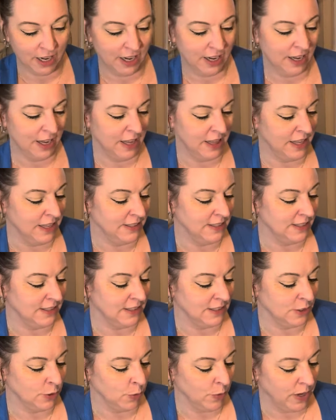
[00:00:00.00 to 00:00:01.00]
and this is
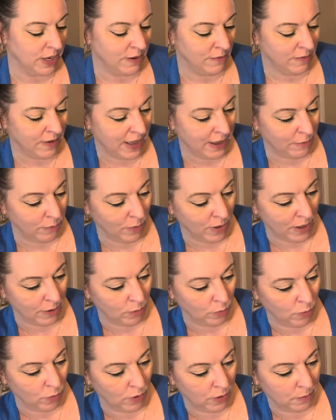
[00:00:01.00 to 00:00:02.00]
a 25
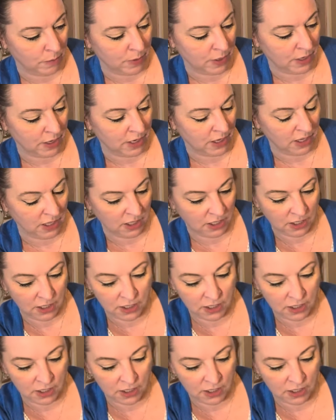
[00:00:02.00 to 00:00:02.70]
watt warmer,